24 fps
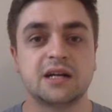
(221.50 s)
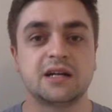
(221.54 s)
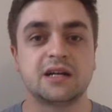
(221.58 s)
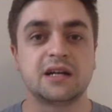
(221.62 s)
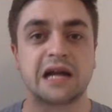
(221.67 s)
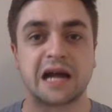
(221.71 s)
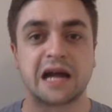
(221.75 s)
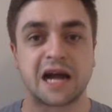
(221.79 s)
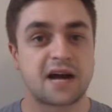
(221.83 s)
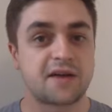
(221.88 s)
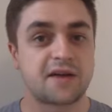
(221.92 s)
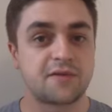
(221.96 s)

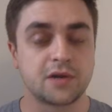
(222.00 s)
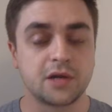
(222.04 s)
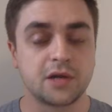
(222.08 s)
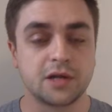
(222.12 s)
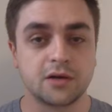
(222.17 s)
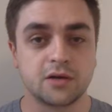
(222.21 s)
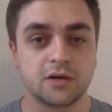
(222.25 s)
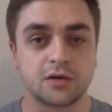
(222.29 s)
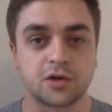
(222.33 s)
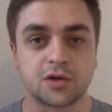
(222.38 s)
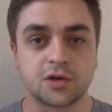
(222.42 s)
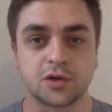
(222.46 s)
Have a
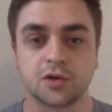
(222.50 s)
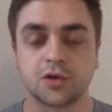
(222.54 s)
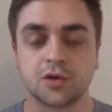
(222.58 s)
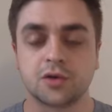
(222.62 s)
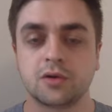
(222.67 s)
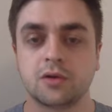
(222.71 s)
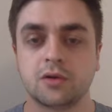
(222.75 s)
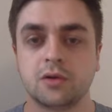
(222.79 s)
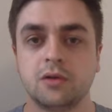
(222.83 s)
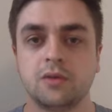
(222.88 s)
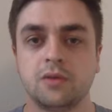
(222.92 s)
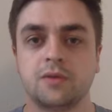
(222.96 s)
little
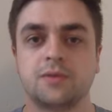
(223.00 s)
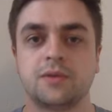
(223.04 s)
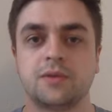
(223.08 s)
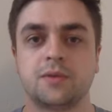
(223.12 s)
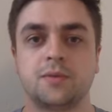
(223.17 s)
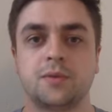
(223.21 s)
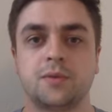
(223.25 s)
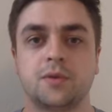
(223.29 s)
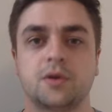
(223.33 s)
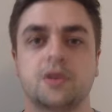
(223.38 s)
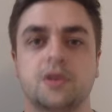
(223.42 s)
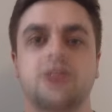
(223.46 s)
Google. The
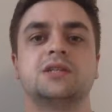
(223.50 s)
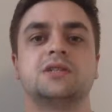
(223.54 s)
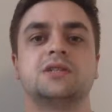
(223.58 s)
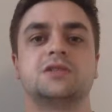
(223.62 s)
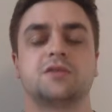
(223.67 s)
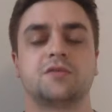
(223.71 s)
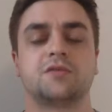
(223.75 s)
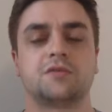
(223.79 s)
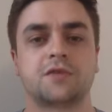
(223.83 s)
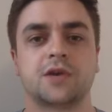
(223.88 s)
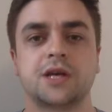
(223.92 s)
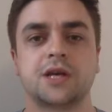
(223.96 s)
book is
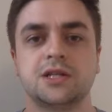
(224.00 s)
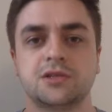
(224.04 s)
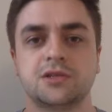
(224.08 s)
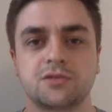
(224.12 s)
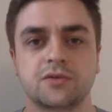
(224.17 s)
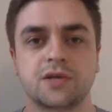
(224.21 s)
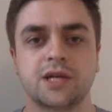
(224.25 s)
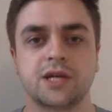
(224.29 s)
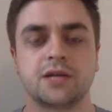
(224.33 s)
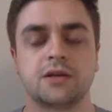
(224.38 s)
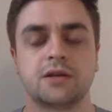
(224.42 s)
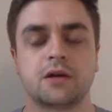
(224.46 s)
free to
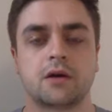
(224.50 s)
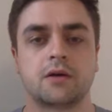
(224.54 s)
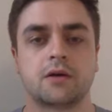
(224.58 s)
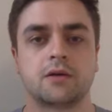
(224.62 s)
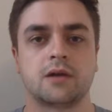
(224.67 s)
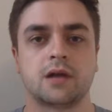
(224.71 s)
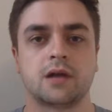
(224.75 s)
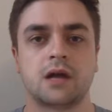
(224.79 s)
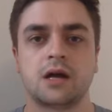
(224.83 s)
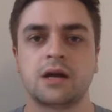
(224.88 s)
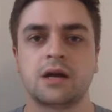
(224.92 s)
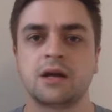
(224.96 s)
read
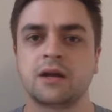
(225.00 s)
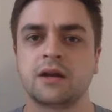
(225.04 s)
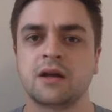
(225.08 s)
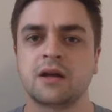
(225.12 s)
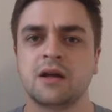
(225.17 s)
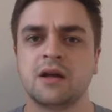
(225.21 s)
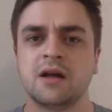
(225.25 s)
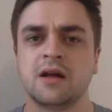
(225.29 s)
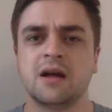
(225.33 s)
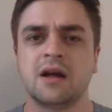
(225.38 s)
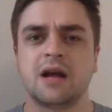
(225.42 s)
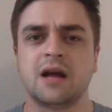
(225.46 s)
online.
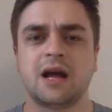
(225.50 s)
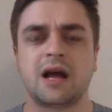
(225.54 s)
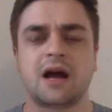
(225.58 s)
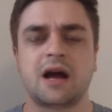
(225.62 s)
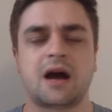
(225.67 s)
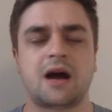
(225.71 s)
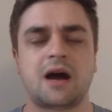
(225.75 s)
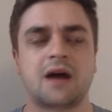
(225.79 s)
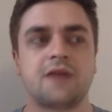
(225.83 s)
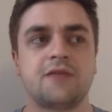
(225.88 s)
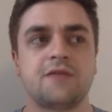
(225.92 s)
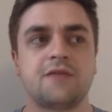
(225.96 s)

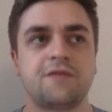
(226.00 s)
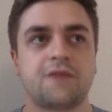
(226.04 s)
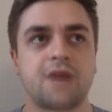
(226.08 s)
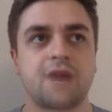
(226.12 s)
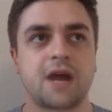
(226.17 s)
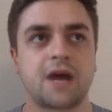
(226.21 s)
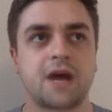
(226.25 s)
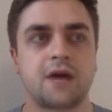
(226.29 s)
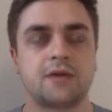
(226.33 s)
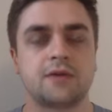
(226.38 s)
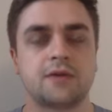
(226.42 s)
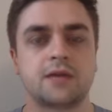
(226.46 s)
I
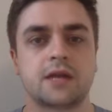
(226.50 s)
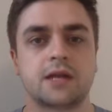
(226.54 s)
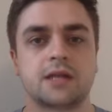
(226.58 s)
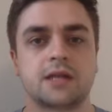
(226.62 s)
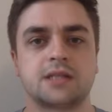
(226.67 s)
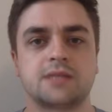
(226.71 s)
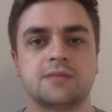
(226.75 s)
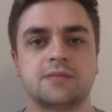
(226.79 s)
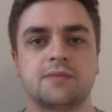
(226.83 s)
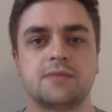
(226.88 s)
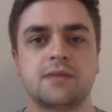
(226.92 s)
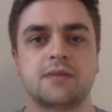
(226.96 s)
found that
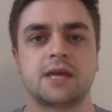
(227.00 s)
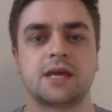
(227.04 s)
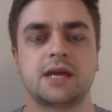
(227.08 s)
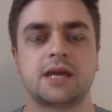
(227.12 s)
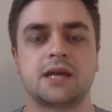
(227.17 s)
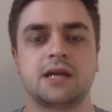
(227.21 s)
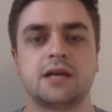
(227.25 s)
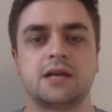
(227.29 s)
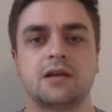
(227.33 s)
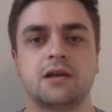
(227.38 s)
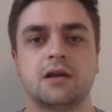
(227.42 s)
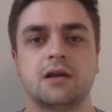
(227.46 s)
it's
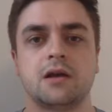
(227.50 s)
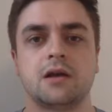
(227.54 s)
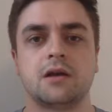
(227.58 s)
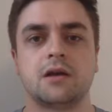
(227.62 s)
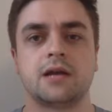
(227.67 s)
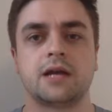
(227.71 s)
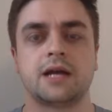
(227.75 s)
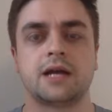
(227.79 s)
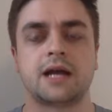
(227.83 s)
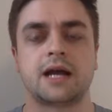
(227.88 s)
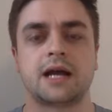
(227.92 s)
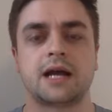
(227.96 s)
made
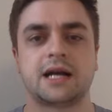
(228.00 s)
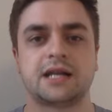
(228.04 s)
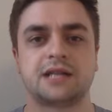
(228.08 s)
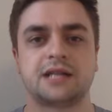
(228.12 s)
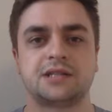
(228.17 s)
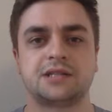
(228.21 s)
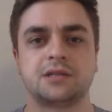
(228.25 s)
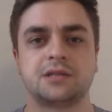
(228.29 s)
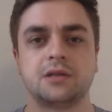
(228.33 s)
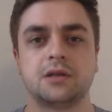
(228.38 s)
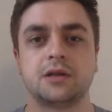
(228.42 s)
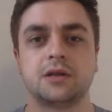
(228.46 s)
learning
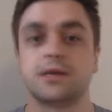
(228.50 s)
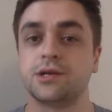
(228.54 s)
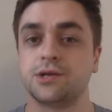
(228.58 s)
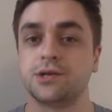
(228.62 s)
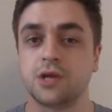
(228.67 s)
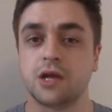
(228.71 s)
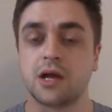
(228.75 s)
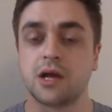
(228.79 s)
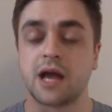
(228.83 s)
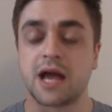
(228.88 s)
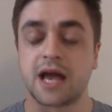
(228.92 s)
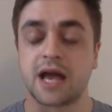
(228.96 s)
Haskell
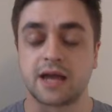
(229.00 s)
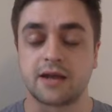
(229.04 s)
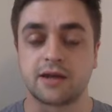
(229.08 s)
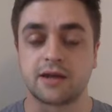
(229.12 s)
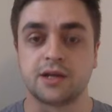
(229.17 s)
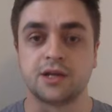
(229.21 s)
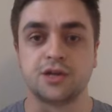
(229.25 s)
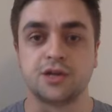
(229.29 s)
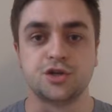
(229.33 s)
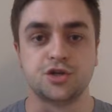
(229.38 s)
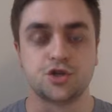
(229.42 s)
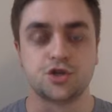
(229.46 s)
an
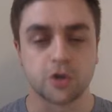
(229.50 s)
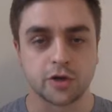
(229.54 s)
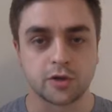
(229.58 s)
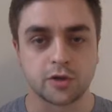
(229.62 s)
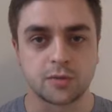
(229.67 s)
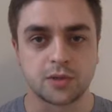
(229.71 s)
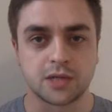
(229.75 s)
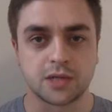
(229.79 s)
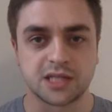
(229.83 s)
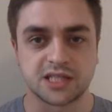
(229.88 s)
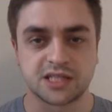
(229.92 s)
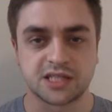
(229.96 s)

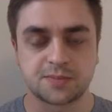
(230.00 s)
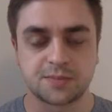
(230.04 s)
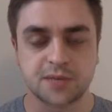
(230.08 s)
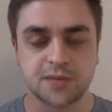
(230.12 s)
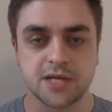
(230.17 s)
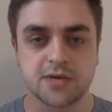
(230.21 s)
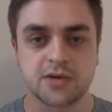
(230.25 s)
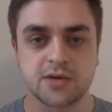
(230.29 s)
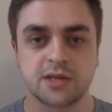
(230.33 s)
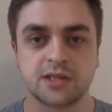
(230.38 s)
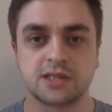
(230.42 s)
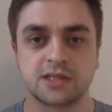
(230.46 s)
enjoyable
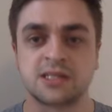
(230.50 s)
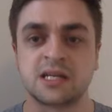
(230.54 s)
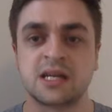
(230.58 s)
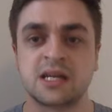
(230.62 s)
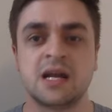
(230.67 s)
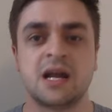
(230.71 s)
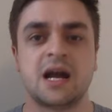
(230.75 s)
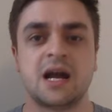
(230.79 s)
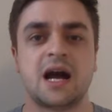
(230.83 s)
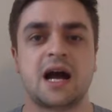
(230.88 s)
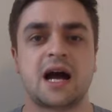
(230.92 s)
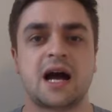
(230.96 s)
experience.
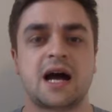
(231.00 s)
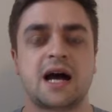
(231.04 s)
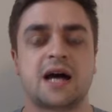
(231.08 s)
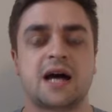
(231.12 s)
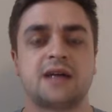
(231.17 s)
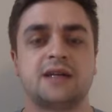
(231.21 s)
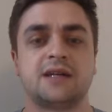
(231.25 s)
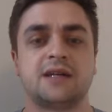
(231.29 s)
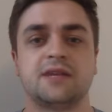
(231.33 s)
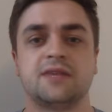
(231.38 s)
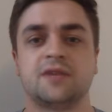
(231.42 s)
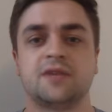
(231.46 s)

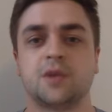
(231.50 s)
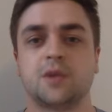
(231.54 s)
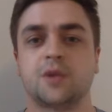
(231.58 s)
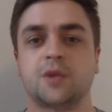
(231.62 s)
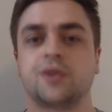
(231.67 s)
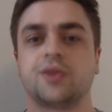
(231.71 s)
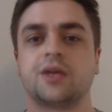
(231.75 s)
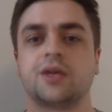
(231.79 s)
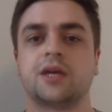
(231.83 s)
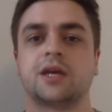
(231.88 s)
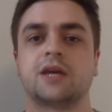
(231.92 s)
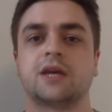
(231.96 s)
And if you were
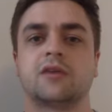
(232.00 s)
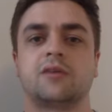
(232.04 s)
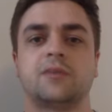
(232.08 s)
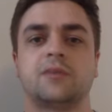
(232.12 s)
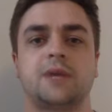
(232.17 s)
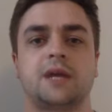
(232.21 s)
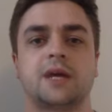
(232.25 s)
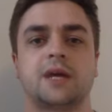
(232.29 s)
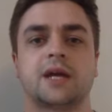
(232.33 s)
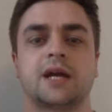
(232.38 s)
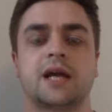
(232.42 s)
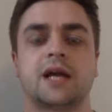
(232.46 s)
thinking of
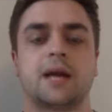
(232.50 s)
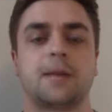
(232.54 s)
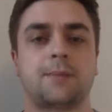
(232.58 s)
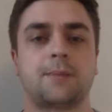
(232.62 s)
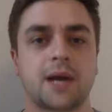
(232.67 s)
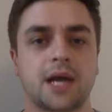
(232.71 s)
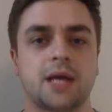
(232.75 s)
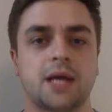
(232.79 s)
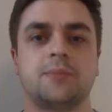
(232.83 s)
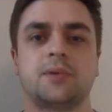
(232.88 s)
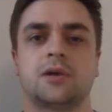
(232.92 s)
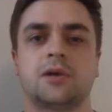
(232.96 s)
buying a
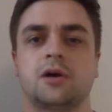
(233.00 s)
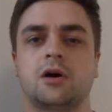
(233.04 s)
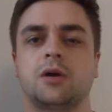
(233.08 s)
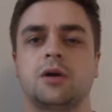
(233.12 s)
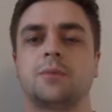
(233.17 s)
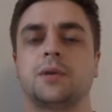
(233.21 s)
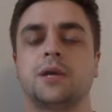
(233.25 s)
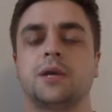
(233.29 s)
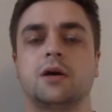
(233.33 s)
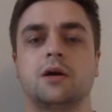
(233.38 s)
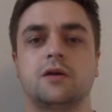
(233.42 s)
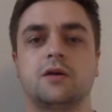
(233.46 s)
paper
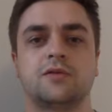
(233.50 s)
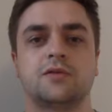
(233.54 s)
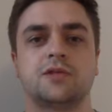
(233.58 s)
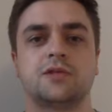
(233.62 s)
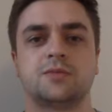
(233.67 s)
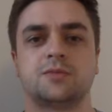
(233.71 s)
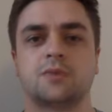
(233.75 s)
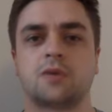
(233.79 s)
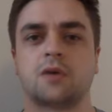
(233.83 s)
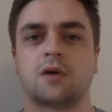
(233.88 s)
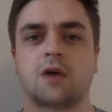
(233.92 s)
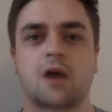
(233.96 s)
copy of
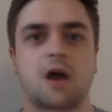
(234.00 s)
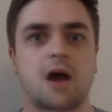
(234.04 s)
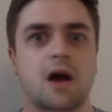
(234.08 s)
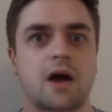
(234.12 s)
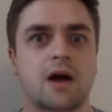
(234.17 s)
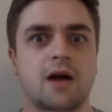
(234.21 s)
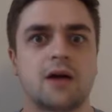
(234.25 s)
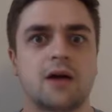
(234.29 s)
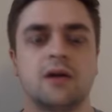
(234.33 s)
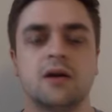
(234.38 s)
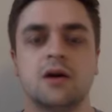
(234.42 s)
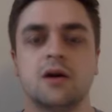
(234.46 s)
this book,
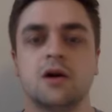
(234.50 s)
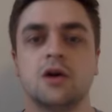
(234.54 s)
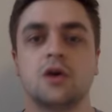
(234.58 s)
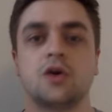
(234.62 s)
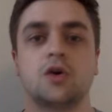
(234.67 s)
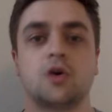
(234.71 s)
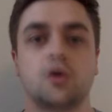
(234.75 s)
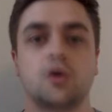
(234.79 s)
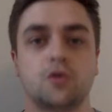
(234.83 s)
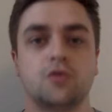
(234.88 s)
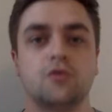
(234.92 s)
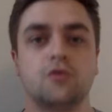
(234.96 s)
I
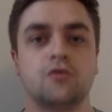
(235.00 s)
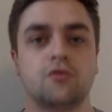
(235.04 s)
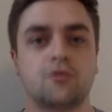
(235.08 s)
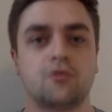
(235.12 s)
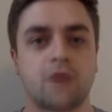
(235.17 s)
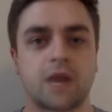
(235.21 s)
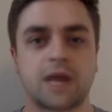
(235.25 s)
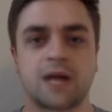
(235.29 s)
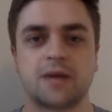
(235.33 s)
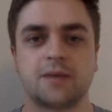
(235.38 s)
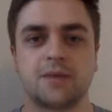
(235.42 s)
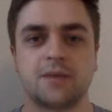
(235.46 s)
couldn't
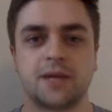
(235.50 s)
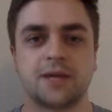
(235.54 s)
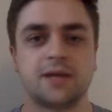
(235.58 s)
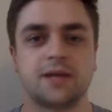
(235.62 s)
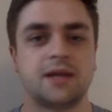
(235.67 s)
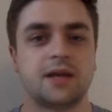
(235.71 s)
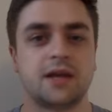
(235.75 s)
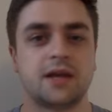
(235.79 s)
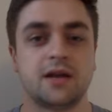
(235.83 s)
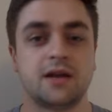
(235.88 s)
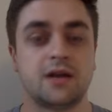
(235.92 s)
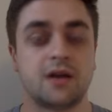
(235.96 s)

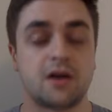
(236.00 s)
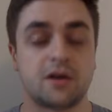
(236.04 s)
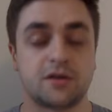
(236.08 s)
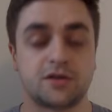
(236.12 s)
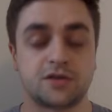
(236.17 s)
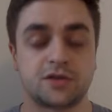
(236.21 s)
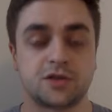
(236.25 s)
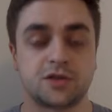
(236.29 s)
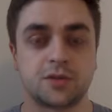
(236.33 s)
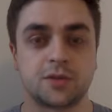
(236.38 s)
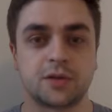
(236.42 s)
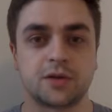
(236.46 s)
recommend it
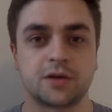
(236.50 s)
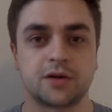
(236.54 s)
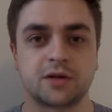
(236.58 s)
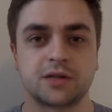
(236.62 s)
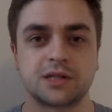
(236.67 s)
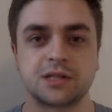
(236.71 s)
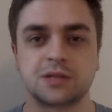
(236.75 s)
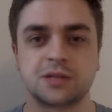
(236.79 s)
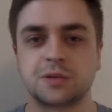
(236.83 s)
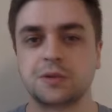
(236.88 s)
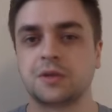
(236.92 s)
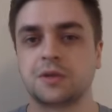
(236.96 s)
enough, to be
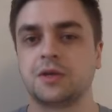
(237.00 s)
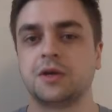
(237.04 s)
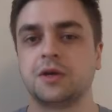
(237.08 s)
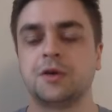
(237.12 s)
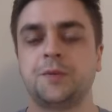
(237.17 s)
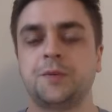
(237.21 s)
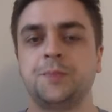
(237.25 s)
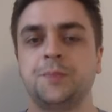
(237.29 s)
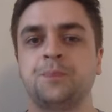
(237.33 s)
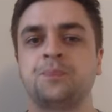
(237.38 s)
honest with you.